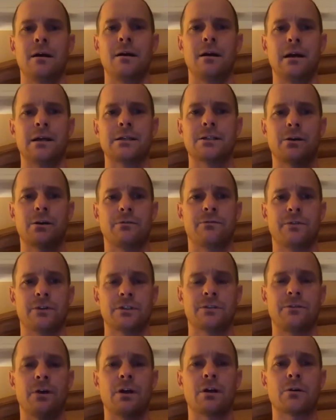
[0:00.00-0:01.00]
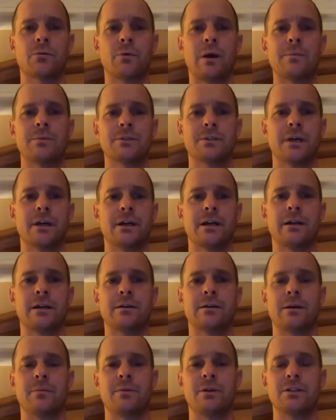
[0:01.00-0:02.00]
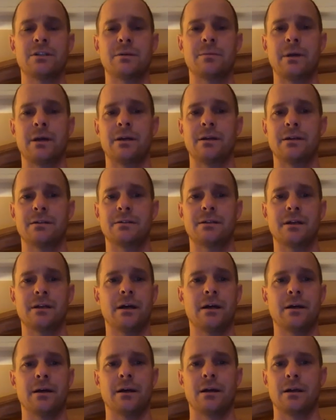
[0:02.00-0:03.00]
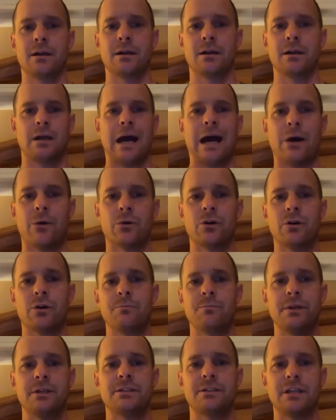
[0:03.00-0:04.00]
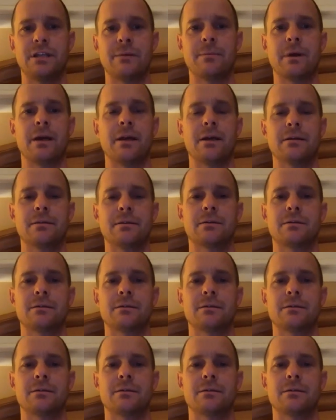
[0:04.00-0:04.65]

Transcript: So first of all, our website at BCMA is ourbcma.org,